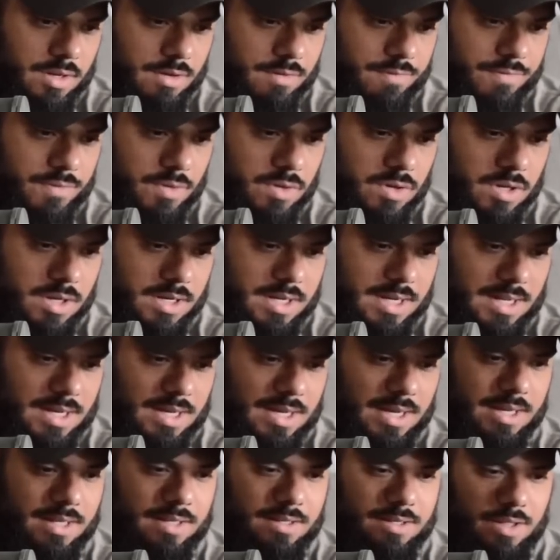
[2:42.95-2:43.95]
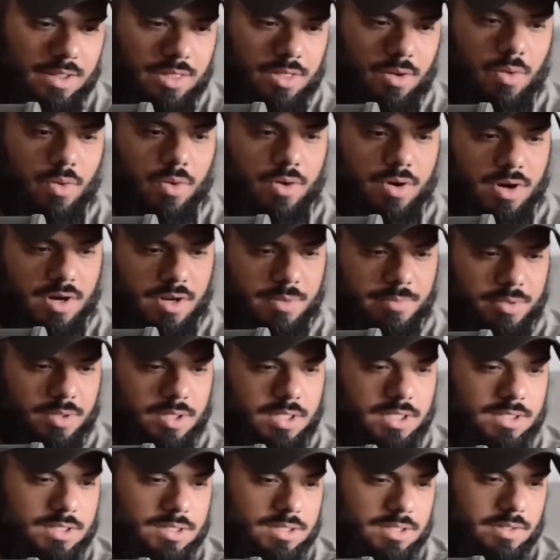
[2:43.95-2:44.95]
if you look at like the Hornady
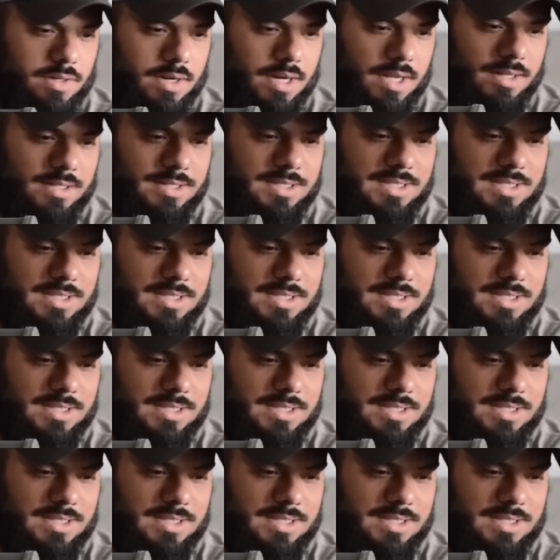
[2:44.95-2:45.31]
bullets, all right,